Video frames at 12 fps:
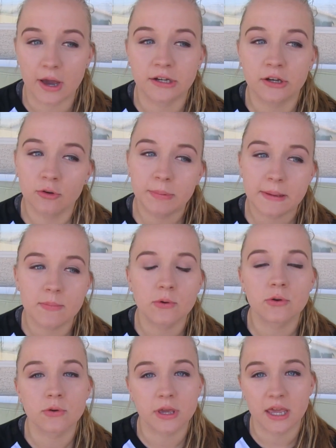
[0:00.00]
I know people
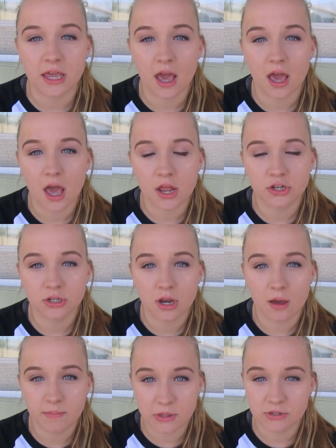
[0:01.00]
who get
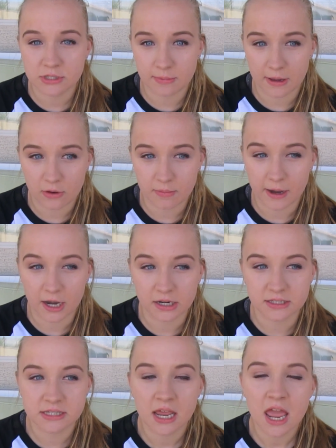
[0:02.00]
abused by their
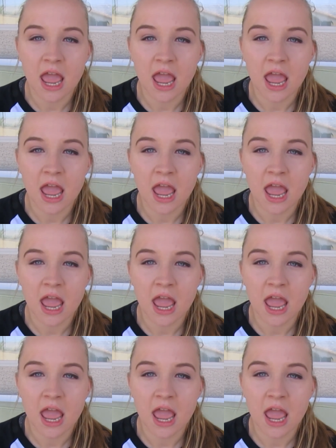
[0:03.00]
parents,